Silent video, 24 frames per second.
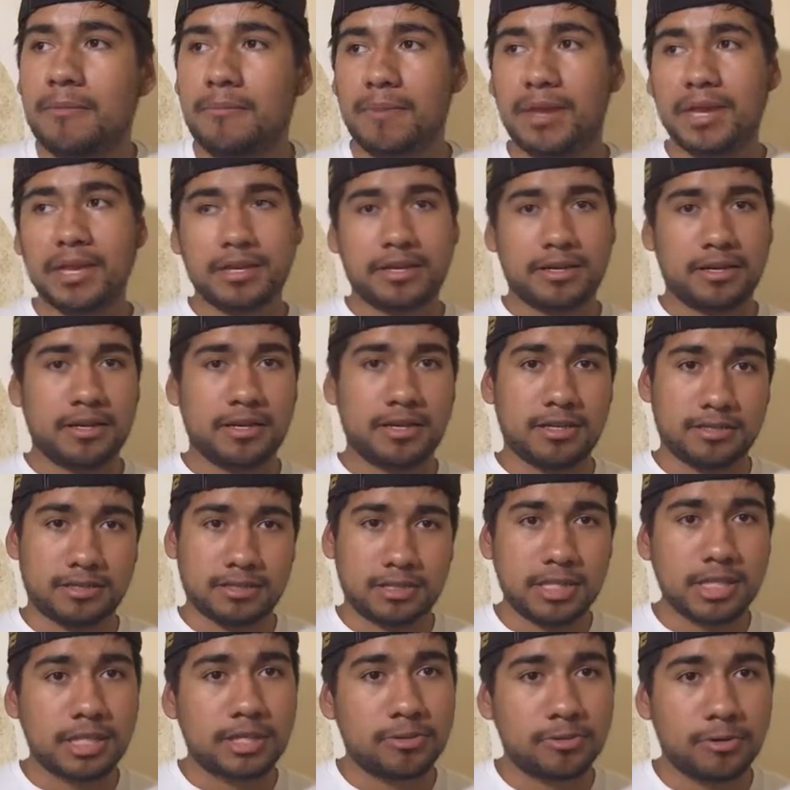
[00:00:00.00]
make a
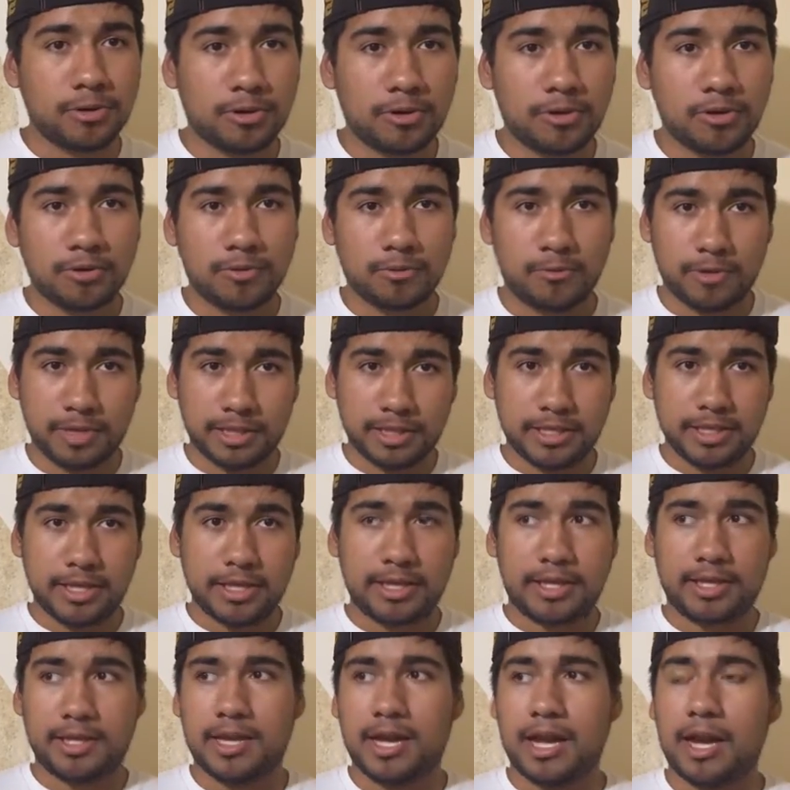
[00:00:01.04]
sequel one
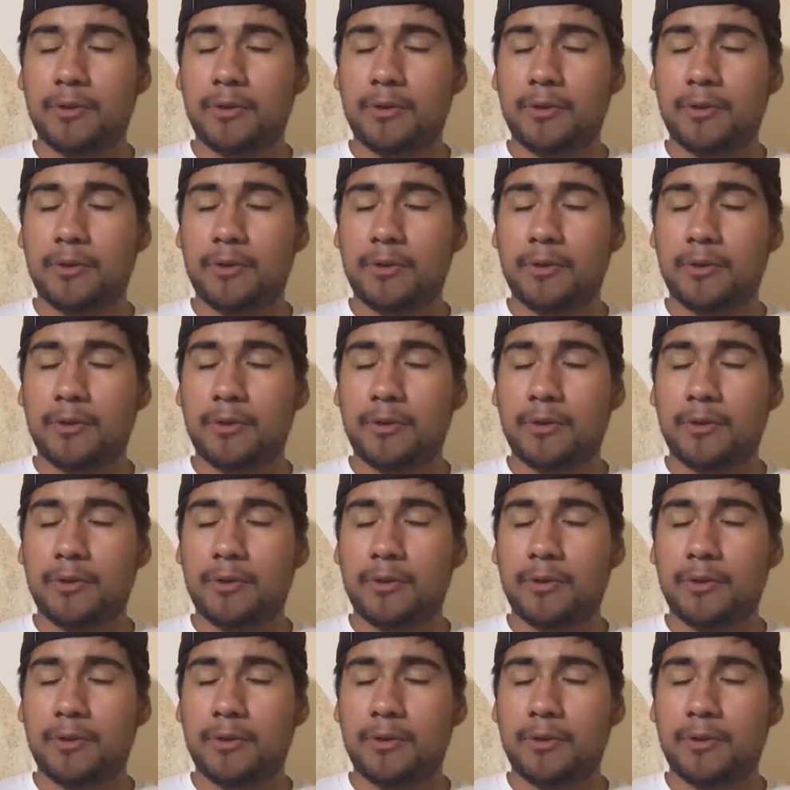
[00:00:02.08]
day,